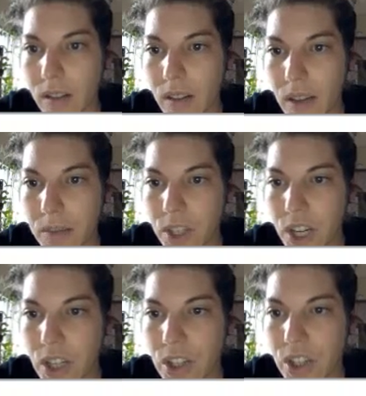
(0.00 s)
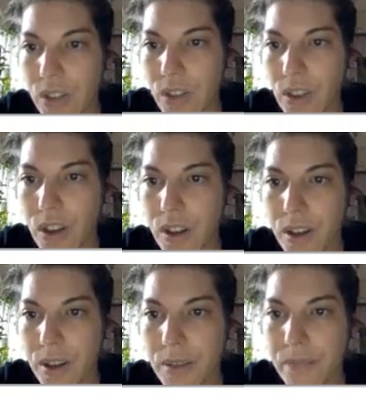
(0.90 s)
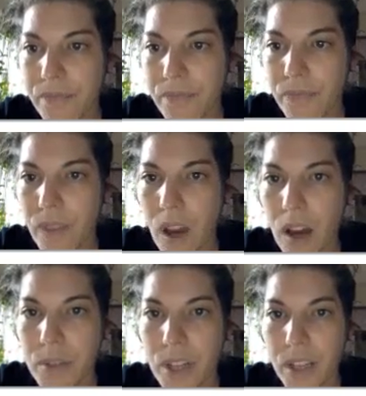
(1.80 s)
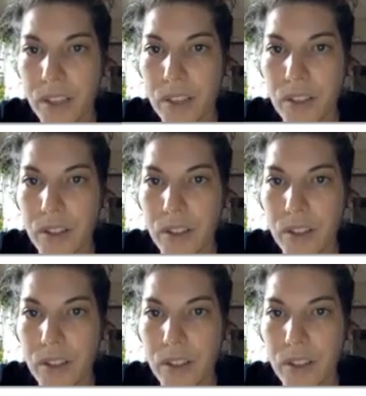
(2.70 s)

I'm changing the object,